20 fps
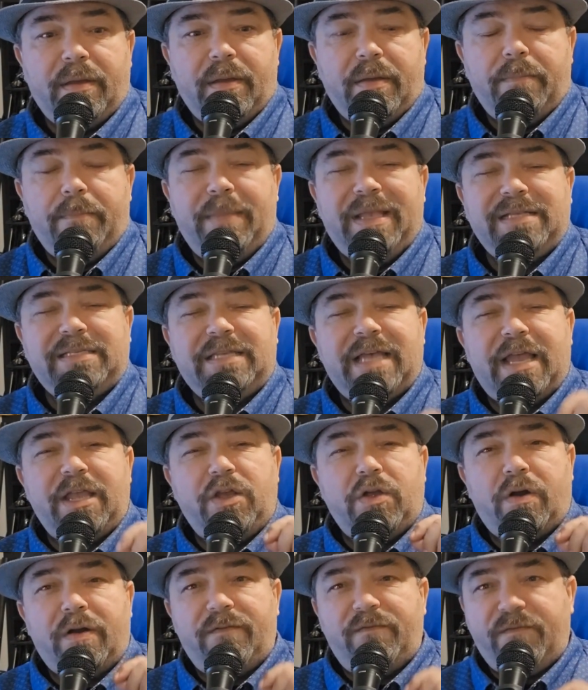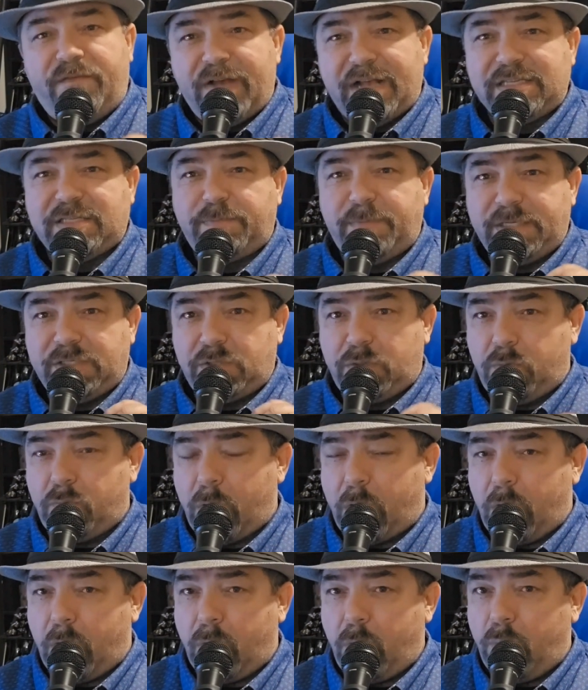means that your investments
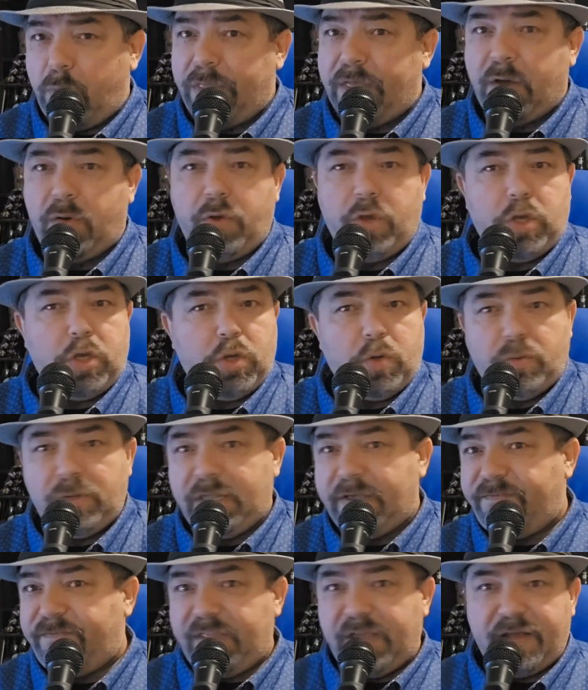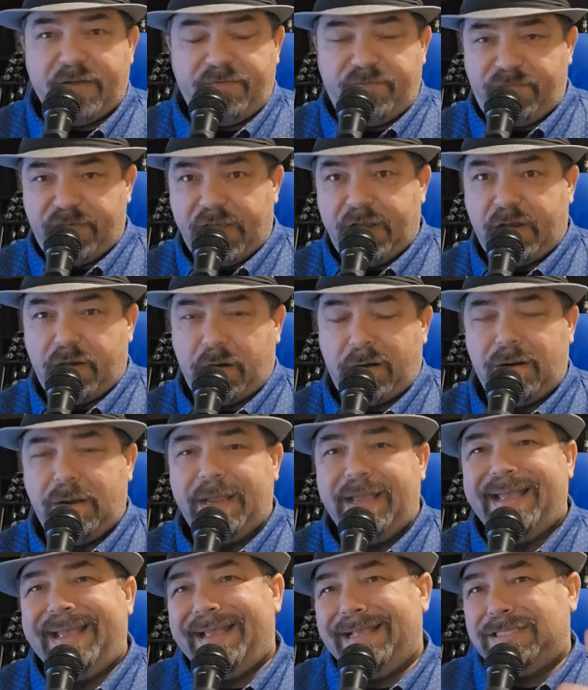grow without you lifting a finger.
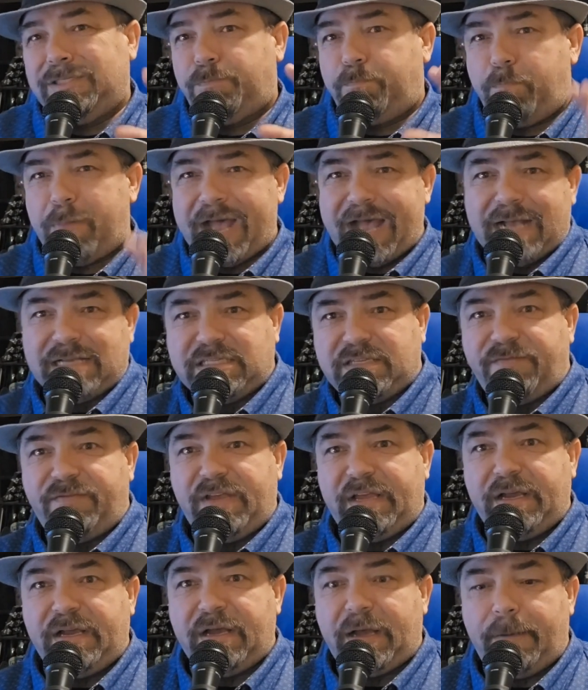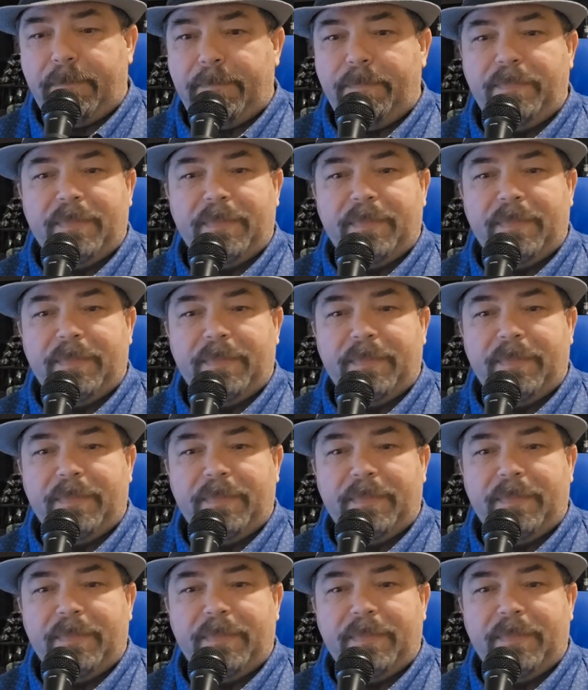It's passive income.